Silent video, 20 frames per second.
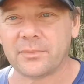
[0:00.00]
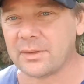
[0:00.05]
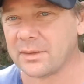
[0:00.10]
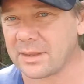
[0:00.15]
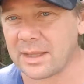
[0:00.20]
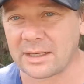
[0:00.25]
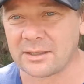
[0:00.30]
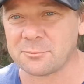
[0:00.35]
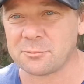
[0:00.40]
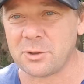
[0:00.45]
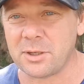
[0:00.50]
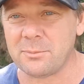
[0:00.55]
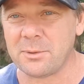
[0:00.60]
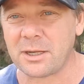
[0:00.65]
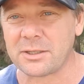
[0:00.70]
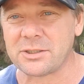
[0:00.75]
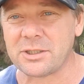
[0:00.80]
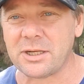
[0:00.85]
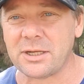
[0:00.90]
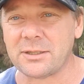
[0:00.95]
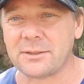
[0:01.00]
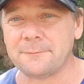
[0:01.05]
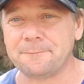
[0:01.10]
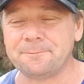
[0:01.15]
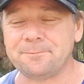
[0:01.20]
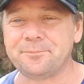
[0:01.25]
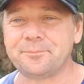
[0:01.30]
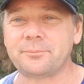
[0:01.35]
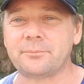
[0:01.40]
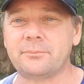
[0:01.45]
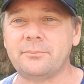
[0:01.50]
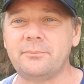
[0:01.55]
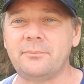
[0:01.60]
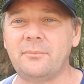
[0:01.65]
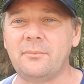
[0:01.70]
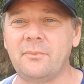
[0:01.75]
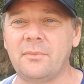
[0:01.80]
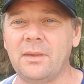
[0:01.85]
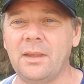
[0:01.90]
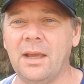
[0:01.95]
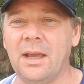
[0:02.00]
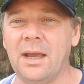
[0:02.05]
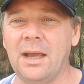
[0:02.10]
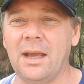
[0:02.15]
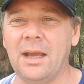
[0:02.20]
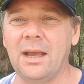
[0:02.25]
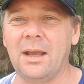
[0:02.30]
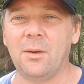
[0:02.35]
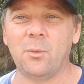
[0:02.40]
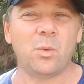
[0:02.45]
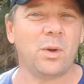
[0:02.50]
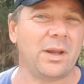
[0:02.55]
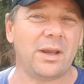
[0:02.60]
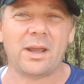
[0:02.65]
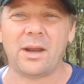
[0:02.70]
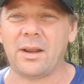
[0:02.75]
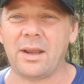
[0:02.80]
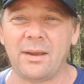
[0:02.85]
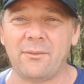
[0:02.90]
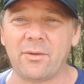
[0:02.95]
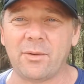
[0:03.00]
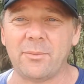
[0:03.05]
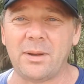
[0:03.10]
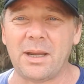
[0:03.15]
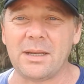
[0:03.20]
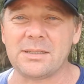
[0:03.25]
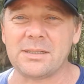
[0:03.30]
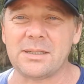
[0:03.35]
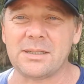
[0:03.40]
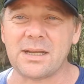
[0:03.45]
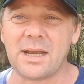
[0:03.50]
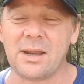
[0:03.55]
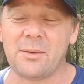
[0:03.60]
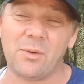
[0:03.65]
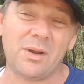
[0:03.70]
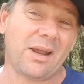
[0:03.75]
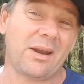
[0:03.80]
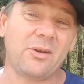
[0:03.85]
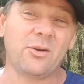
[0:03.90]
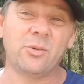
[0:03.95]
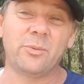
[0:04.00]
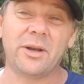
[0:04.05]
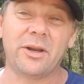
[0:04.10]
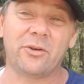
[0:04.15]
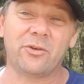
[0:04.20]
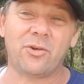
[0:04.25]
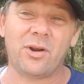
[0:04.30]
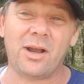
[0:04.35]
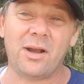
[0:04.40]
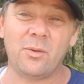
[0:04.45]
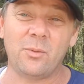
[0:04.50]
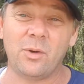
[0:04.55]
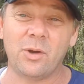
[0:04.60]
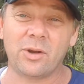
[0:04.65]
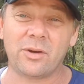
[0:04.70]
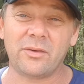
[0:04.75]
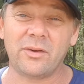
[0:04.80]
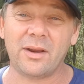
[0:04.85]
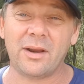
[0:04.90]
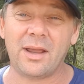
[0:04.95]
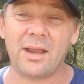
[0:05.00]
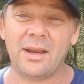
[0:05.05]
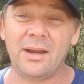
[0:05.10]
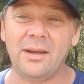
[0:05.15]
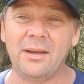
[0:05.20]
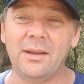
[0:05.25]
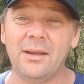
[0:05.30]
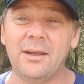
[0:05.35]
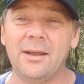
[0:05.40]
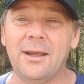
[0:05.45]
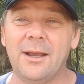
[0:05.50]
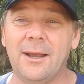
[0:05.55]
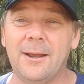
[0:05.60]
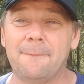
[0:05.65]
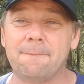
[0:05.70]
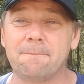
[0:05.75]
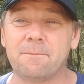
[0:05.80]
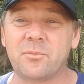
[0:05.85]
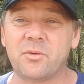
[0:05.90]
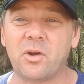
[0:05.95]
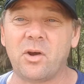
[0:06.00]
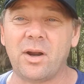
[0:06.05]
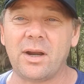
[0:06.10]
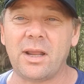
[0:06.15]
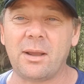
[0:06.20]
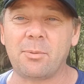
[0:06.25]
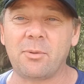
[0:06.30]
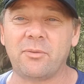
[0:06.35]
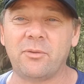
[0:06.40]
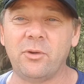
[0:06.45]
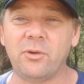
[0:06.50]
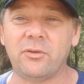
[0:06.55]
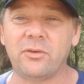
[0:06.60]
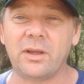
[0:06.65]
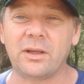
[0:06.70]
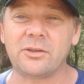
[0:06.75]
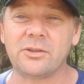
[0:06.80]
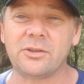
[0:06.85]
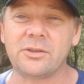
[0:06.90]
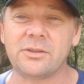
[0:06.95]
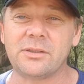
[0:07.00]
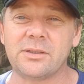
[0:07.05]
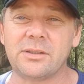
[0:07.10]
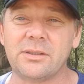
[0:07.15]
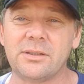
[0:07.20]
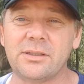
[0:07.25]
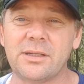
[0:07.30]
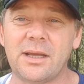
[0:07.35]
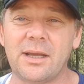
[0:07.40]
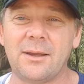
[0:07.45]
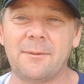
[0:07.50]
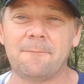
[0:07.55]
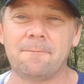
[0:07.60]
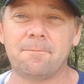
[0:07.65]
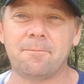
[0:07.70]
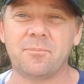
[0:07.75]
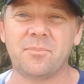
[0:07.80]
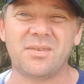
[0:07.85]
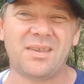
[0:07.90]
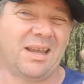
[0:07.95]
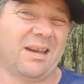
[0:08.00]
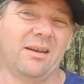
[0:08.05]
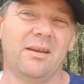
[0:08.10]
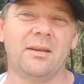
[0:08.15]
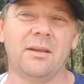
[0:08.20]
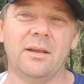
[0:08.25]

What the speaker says: That's pretty much it. We're going to have an amazing day. We're going to do a bit of trail work today, tidy up a few sections, and then